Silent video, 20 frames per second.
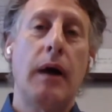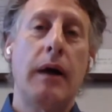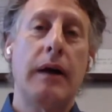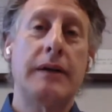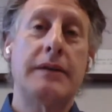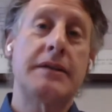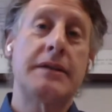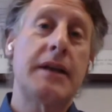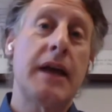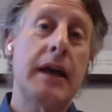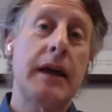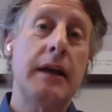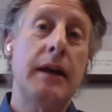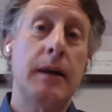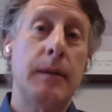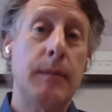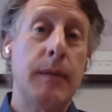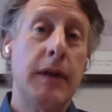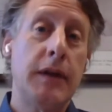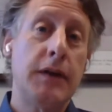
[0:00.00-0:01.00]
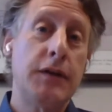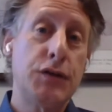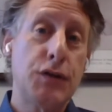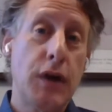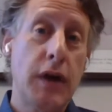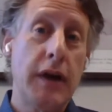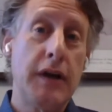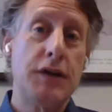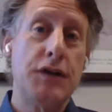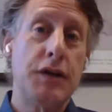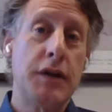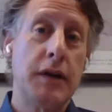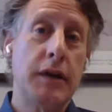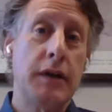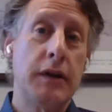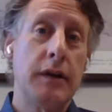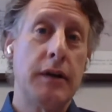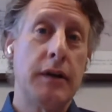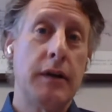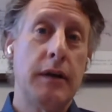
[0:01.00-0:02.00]
estate
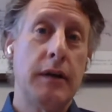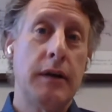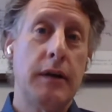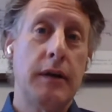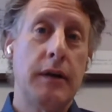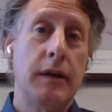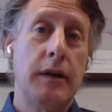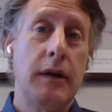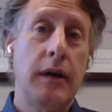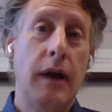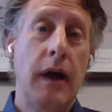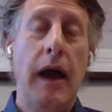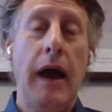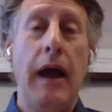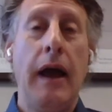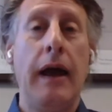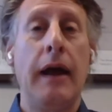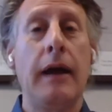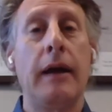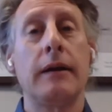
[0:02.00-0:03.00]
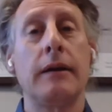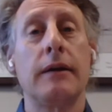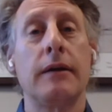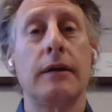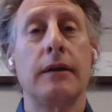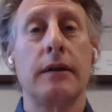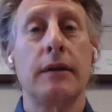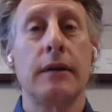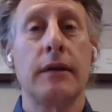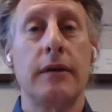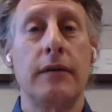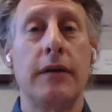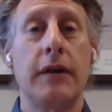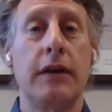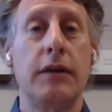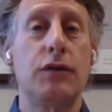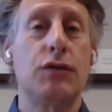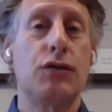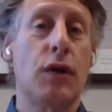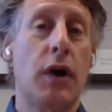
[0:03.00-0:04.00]
administration, and
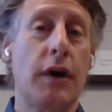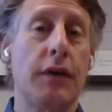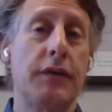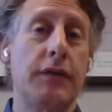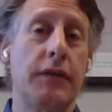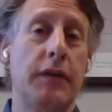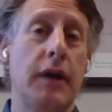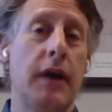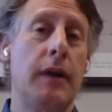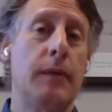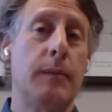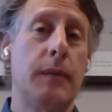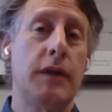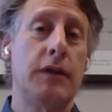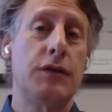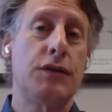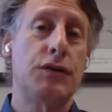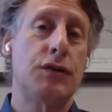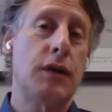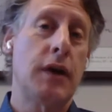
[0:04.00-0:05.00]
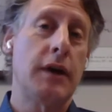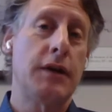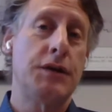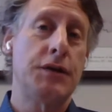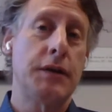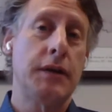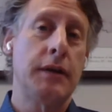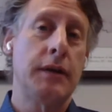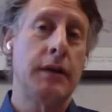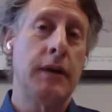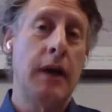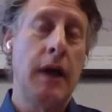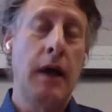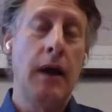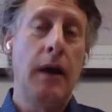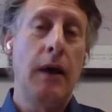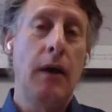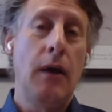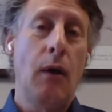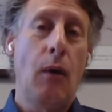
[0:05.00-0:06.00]
living trust administration,
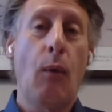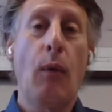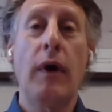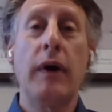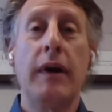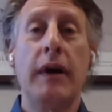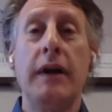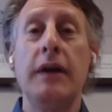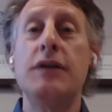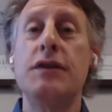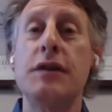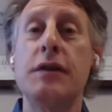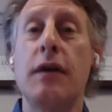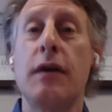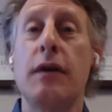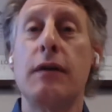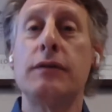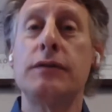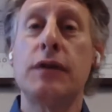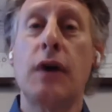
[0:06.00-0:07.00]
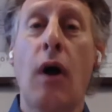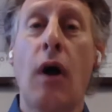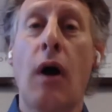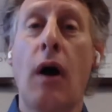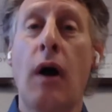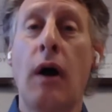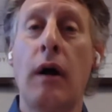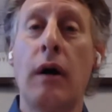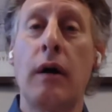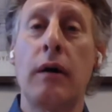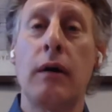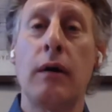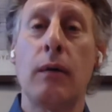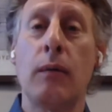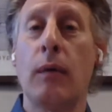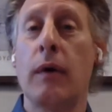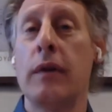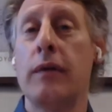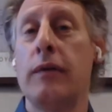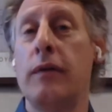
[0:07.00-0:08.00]
what each of those are,
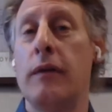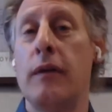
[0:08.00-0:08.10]
what